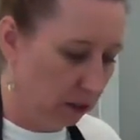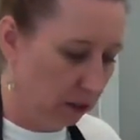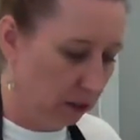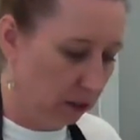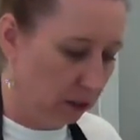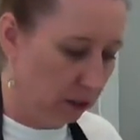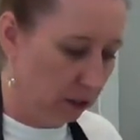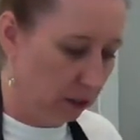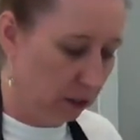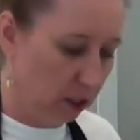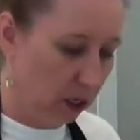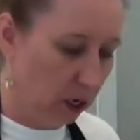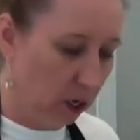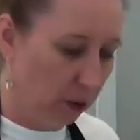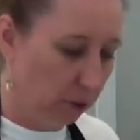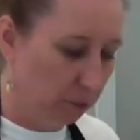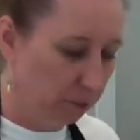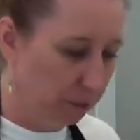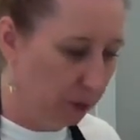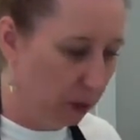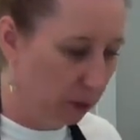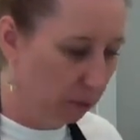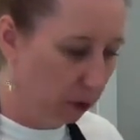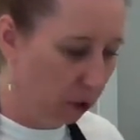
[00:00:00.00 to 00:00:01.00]
So
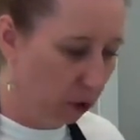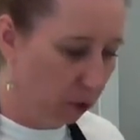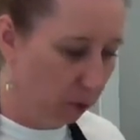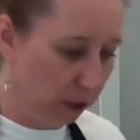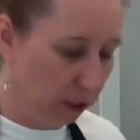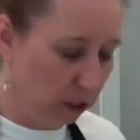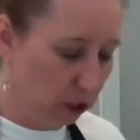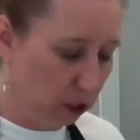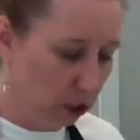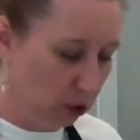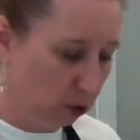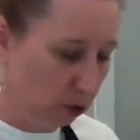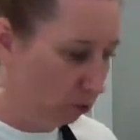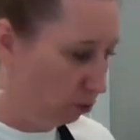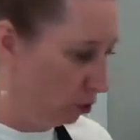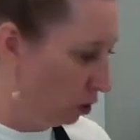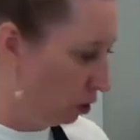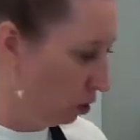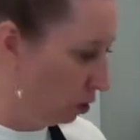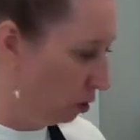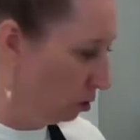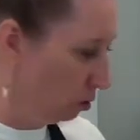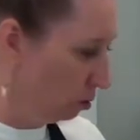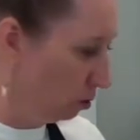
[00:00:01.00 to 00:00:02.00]
I'm going to
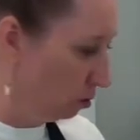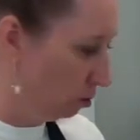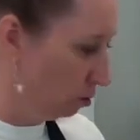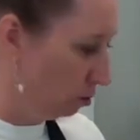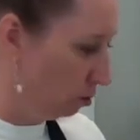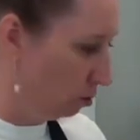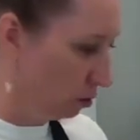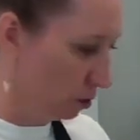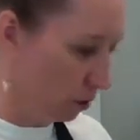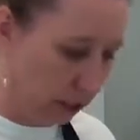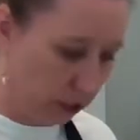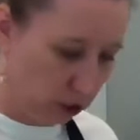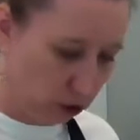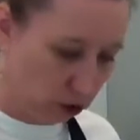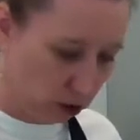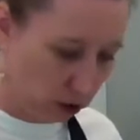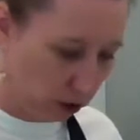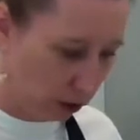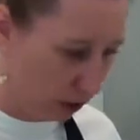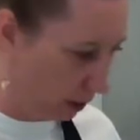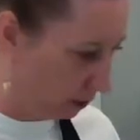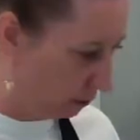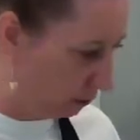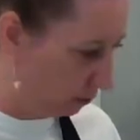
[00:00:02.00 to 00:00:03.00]
use, or I should
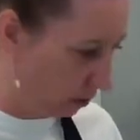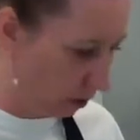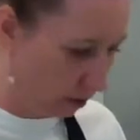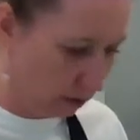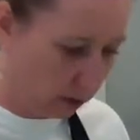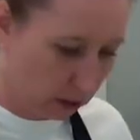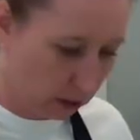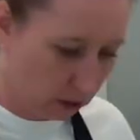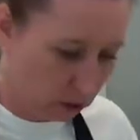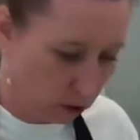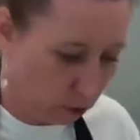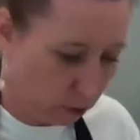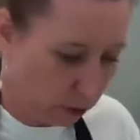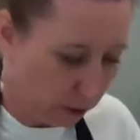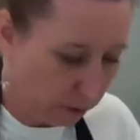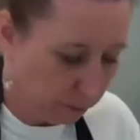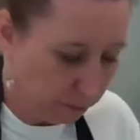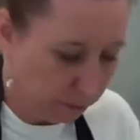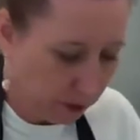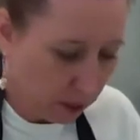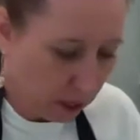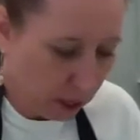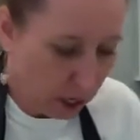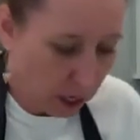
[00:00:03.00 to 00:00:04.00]
not have done that. Oh, well.
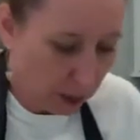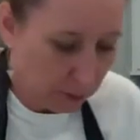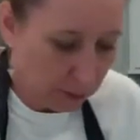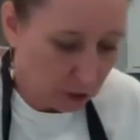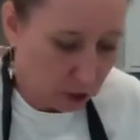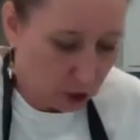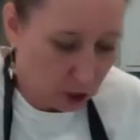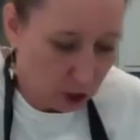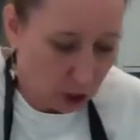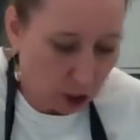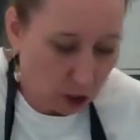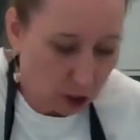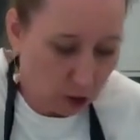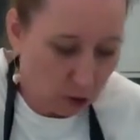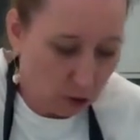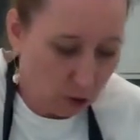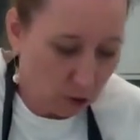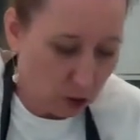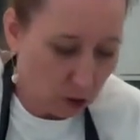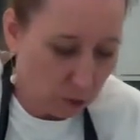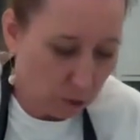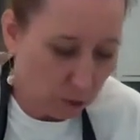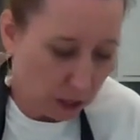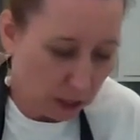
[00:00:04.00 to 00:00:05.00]
I'm just going to
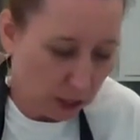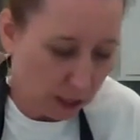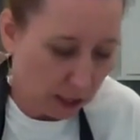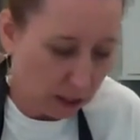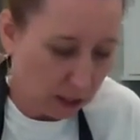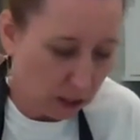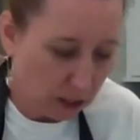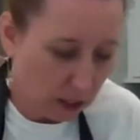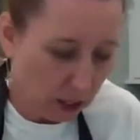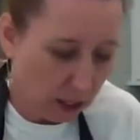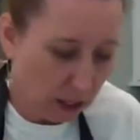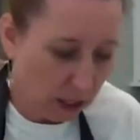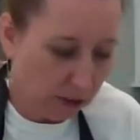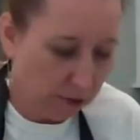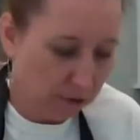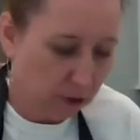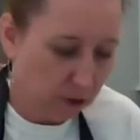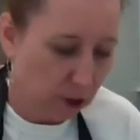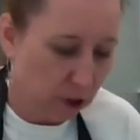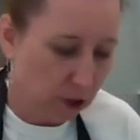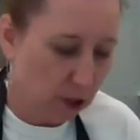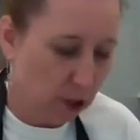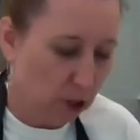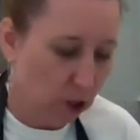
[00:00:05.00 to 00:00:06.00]
use my knife to
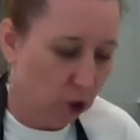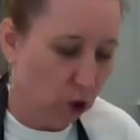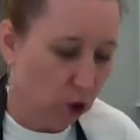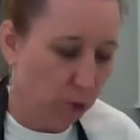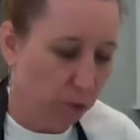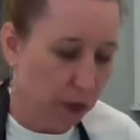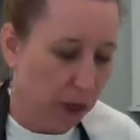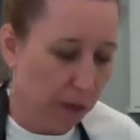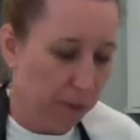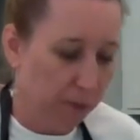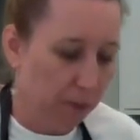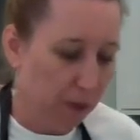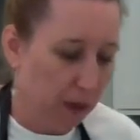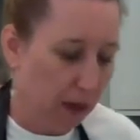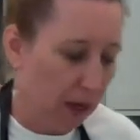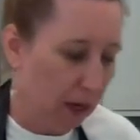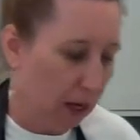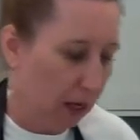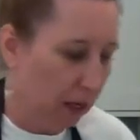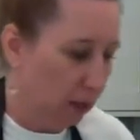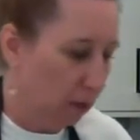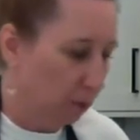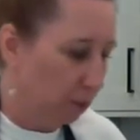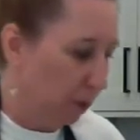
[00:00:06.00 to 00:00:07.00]
scoop up the
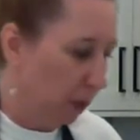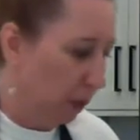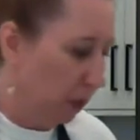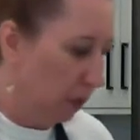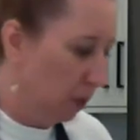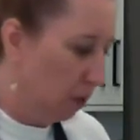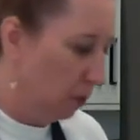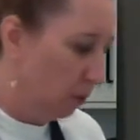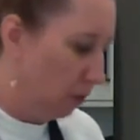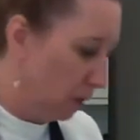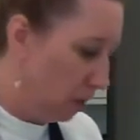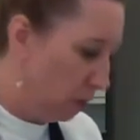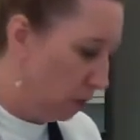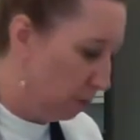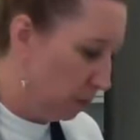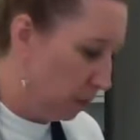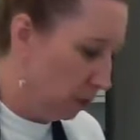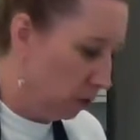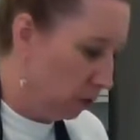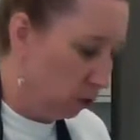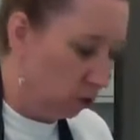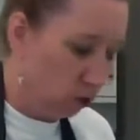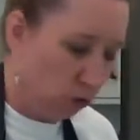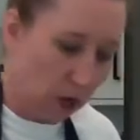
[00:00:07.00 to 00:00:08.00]
jalapeno, and I'm going to
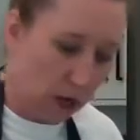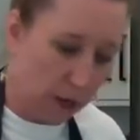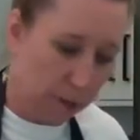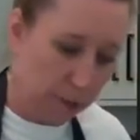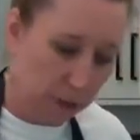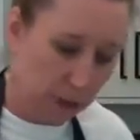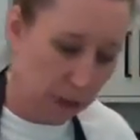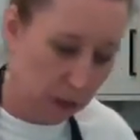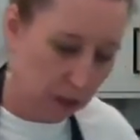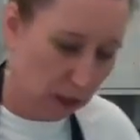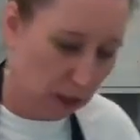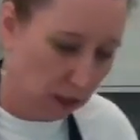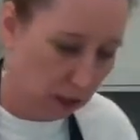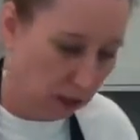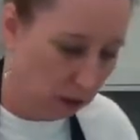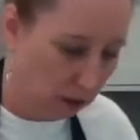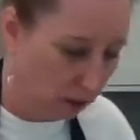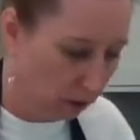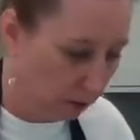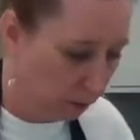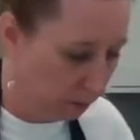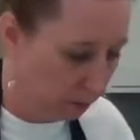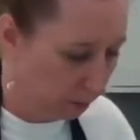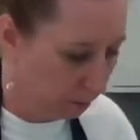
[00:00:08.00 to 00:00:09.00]
drop it in
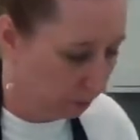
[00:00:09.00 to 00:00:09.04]
here